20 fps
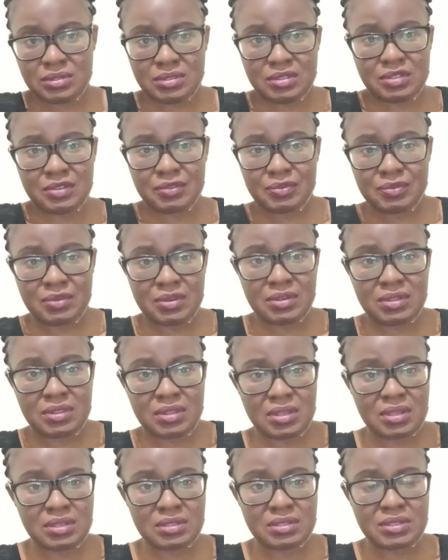different
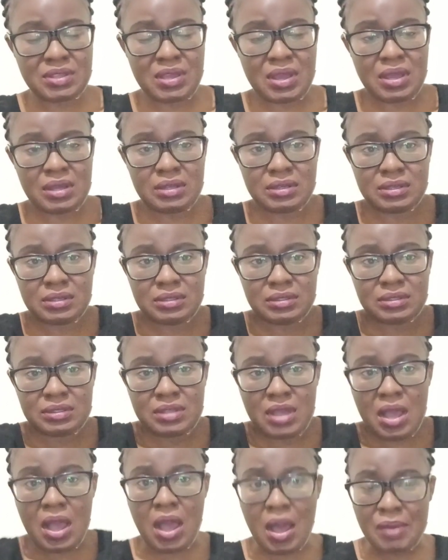things that
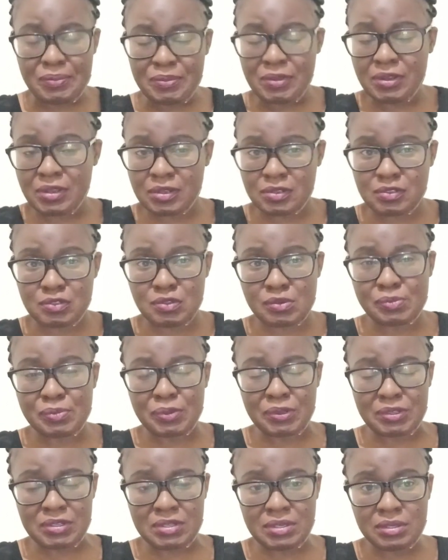are happening to your
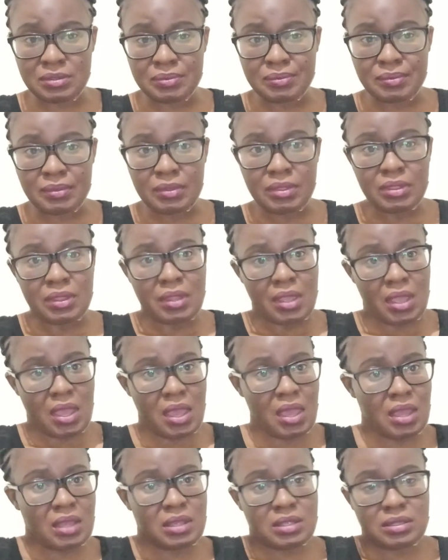body,
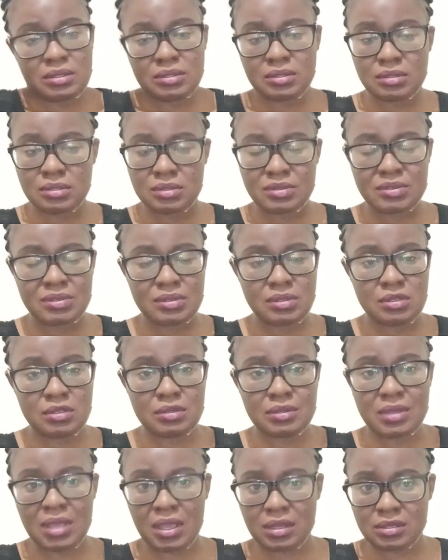and
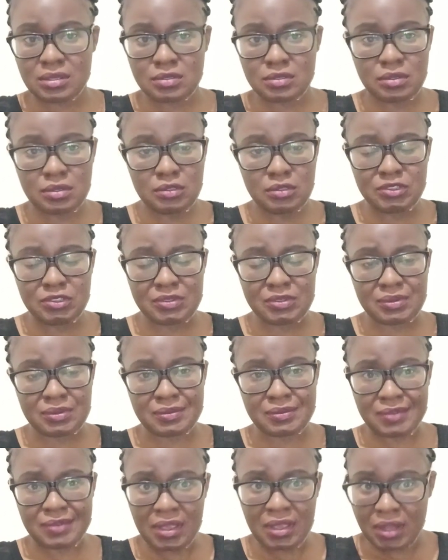you get solution,
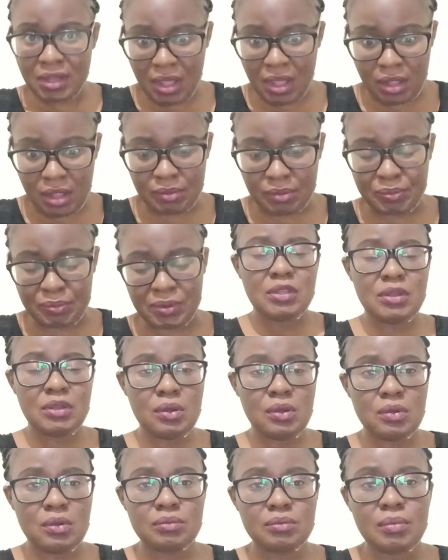find help.
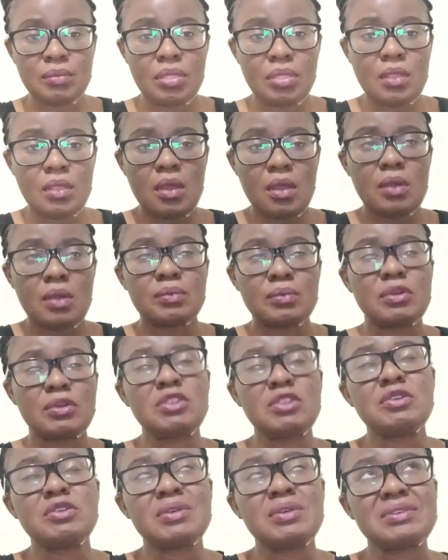
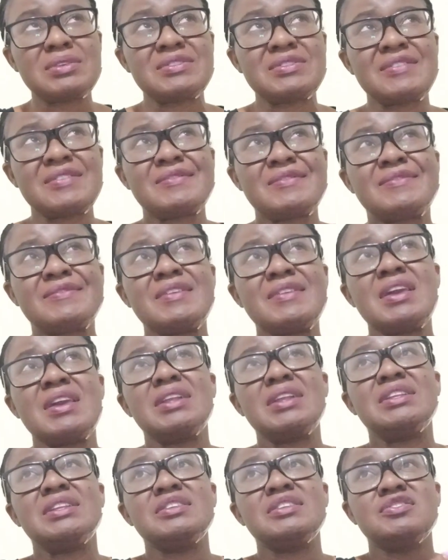When you are
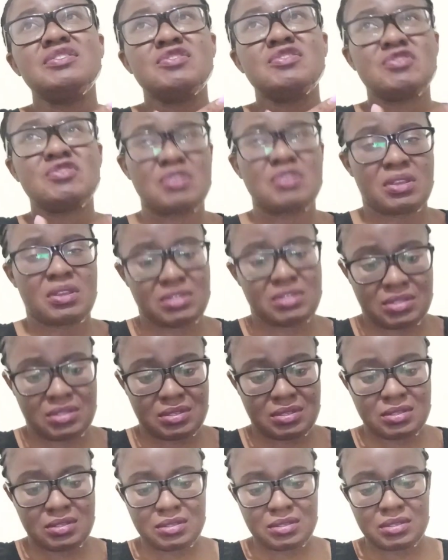severely
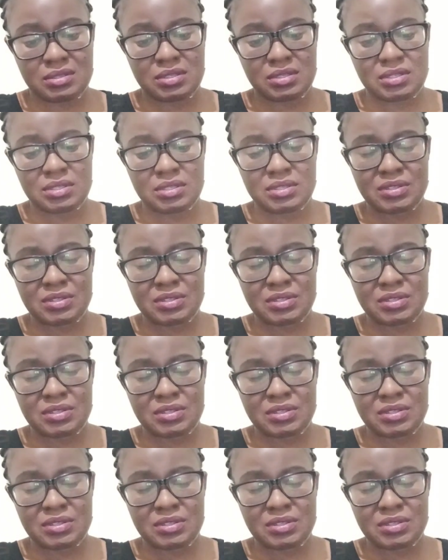stressed,